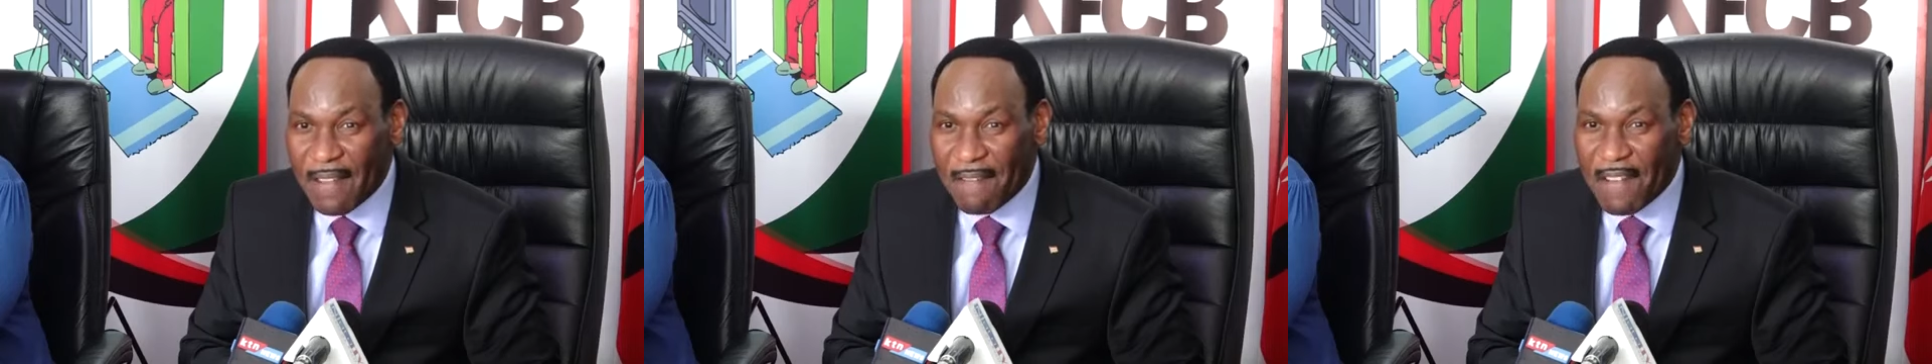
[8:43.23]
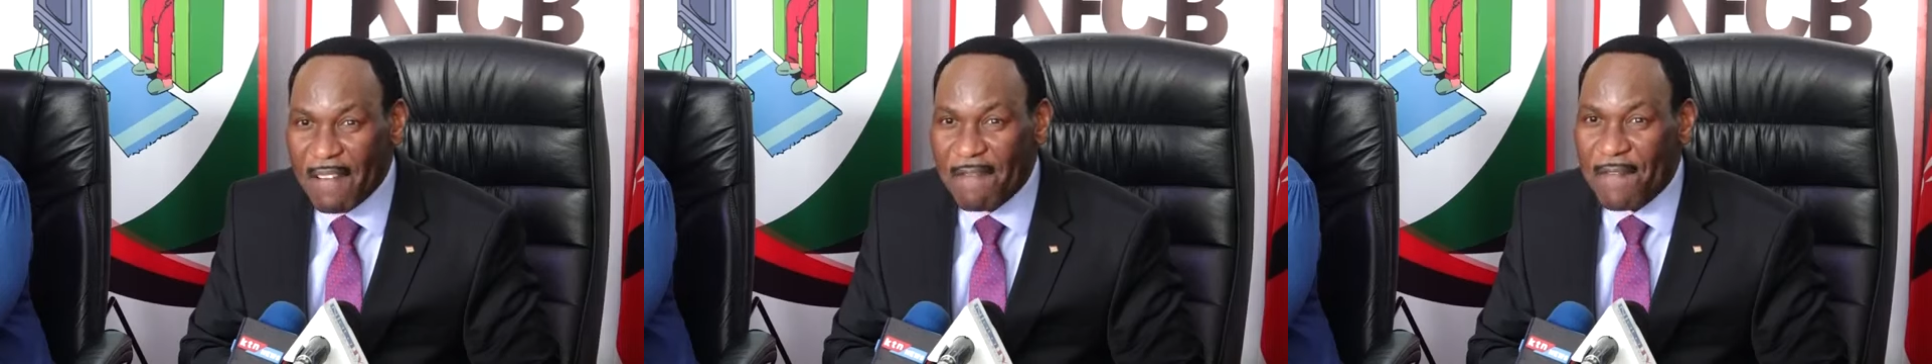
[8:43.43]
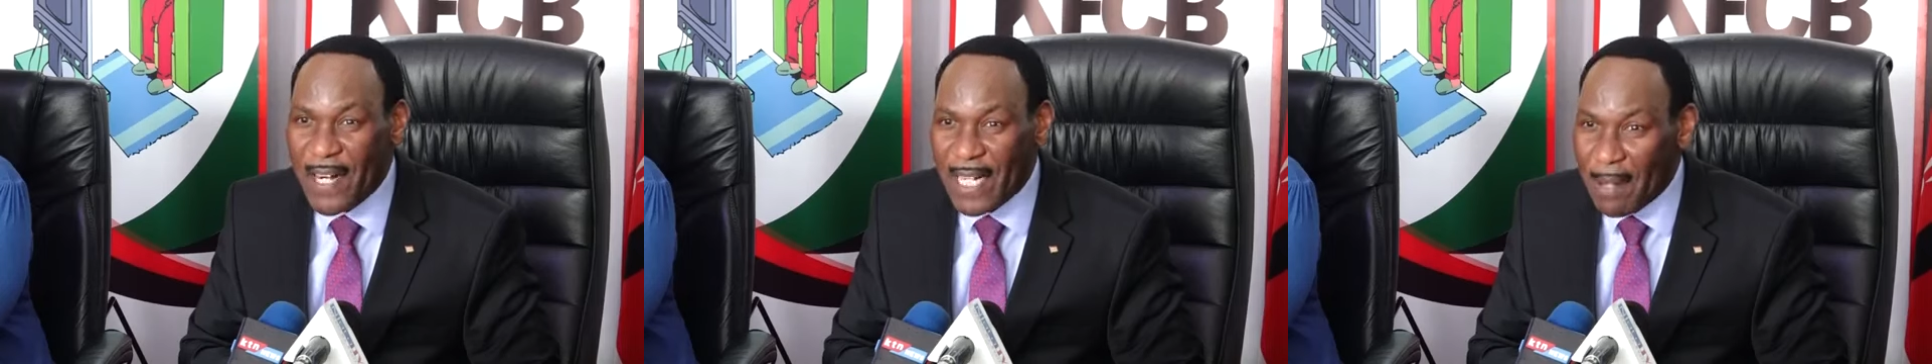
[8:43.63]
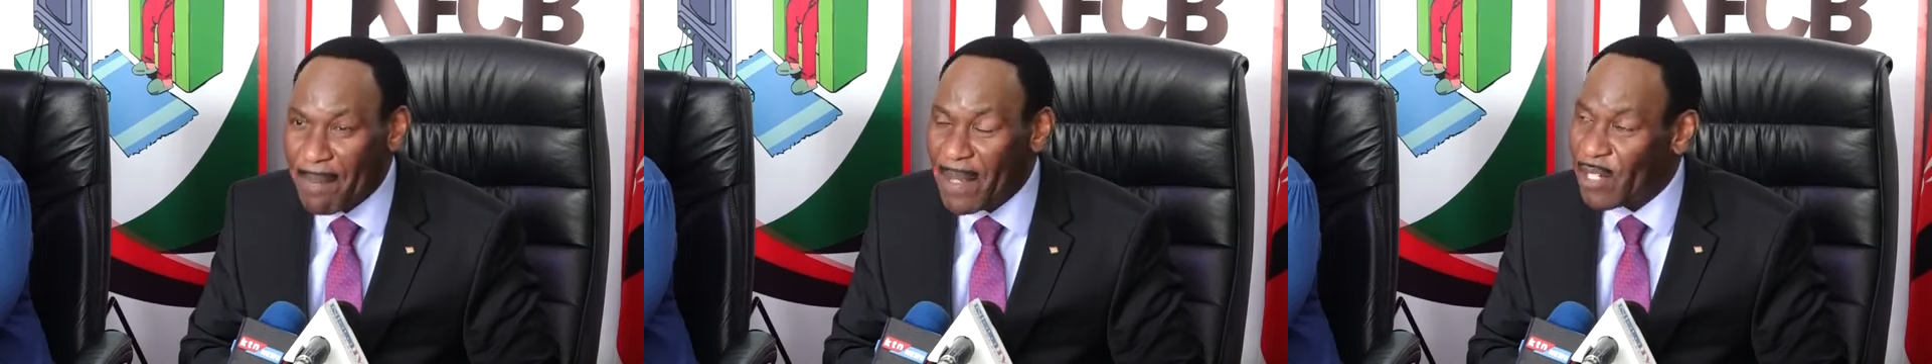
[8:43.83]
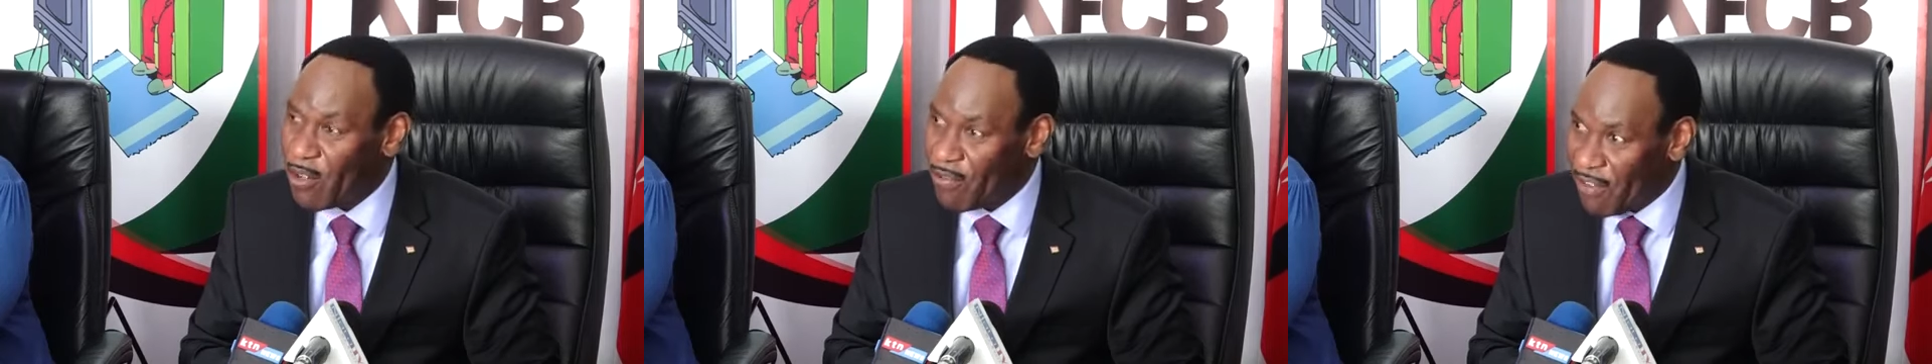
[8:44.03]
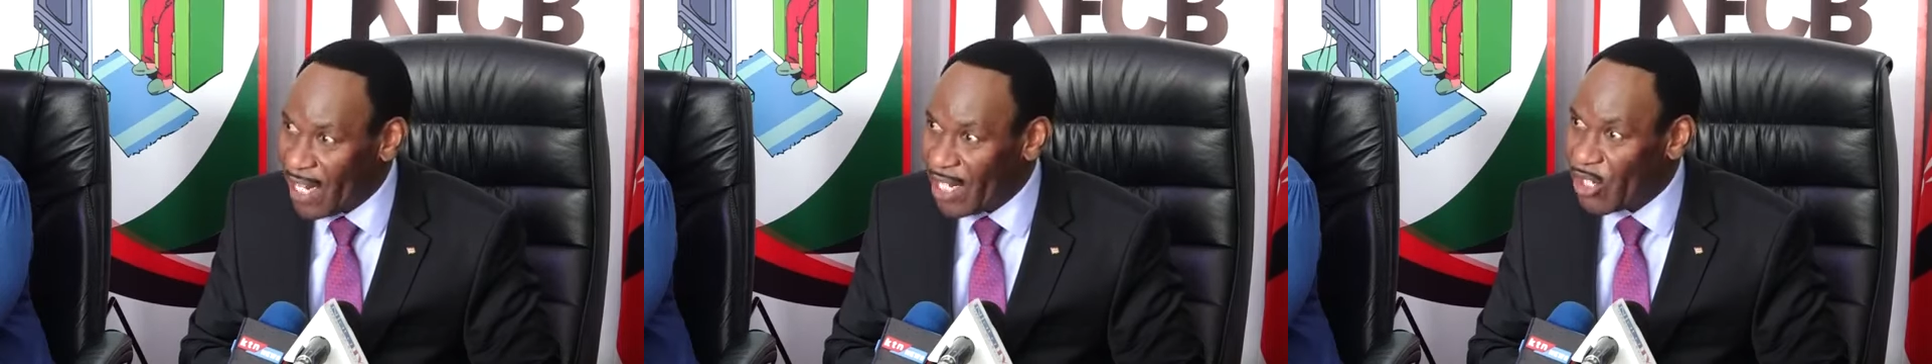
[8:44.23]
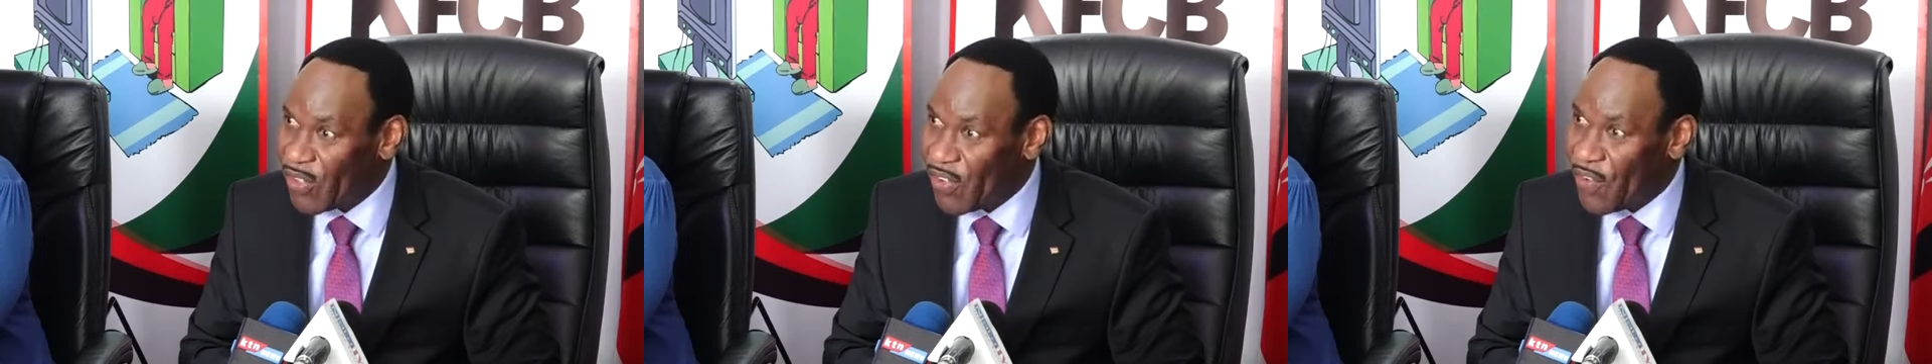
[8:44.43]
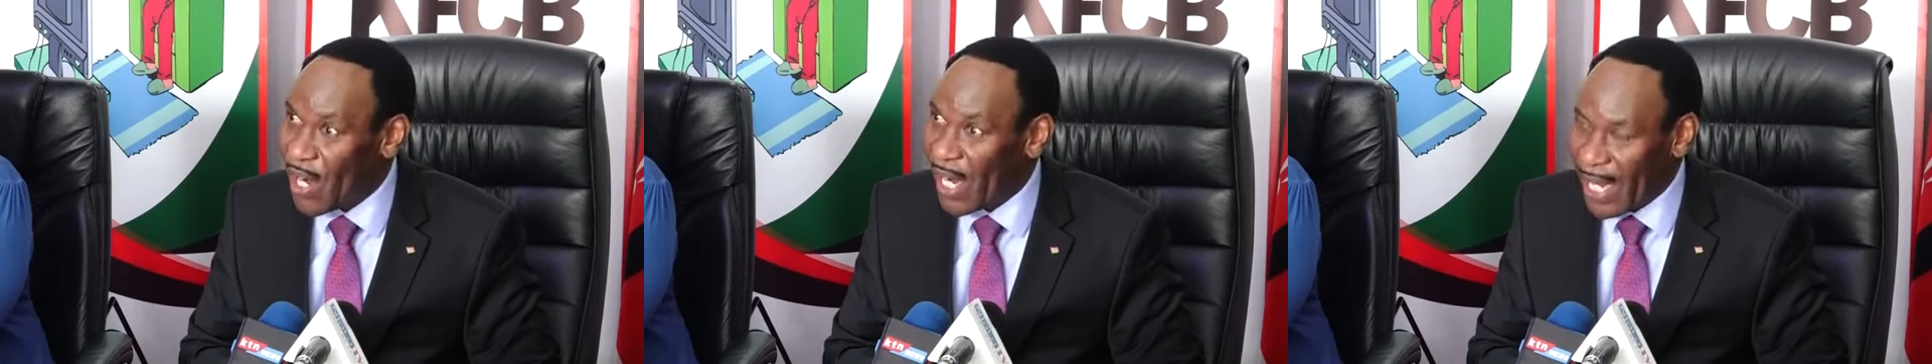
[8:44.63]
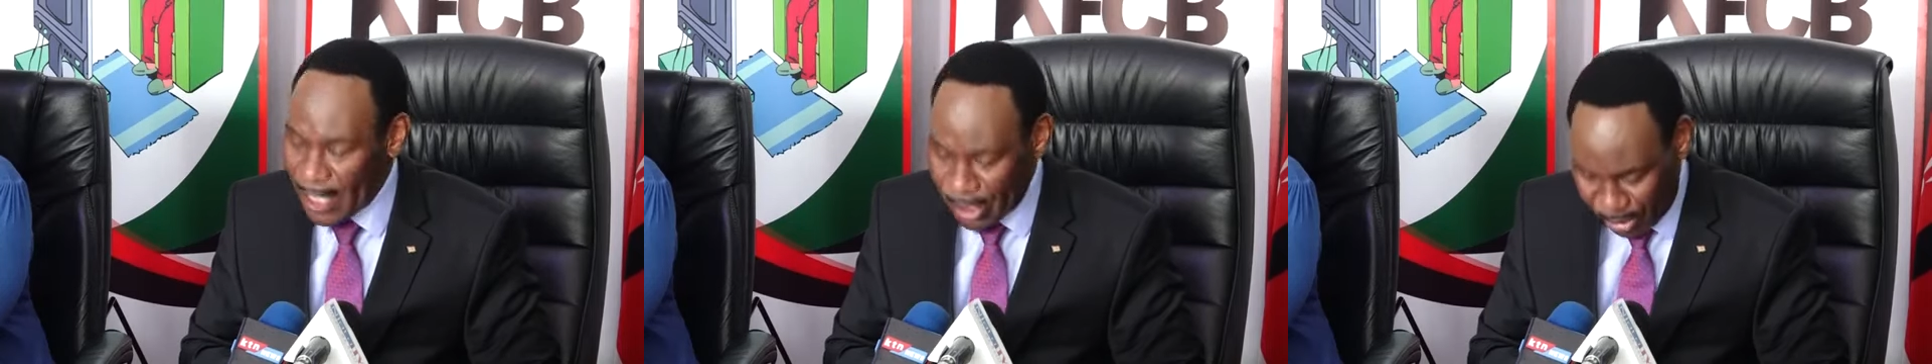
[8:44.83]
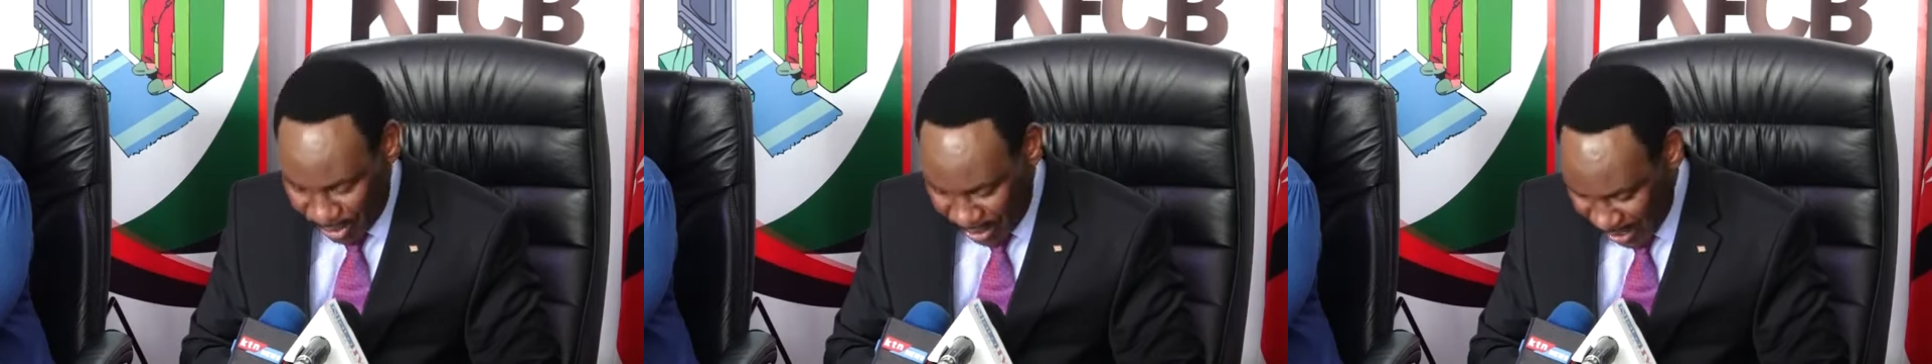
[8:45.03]
the very fundamental values of our
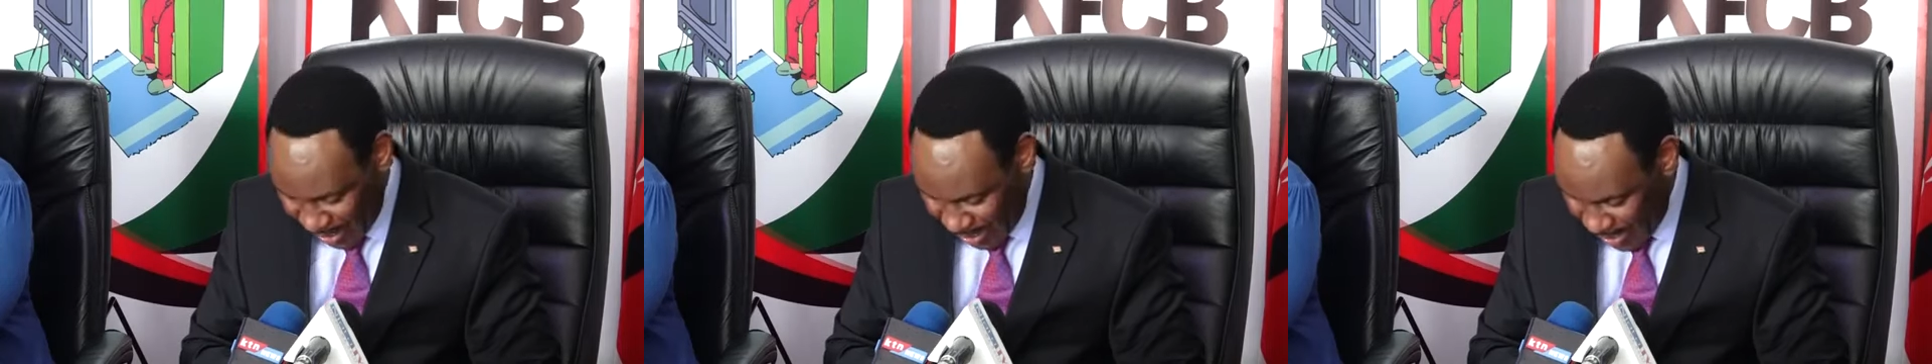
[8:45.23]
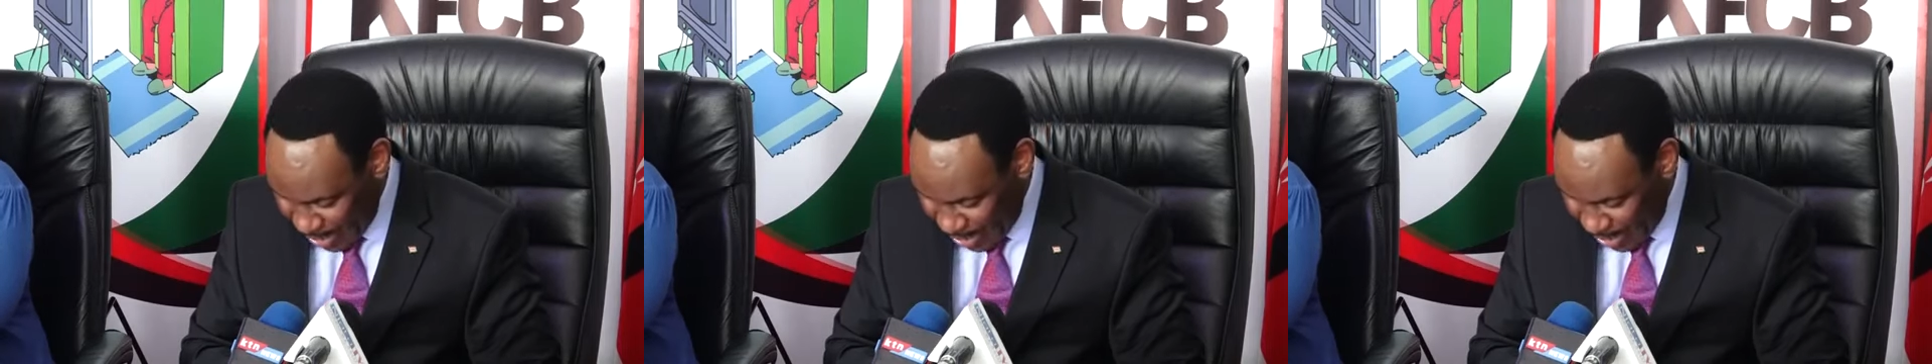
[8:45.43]
country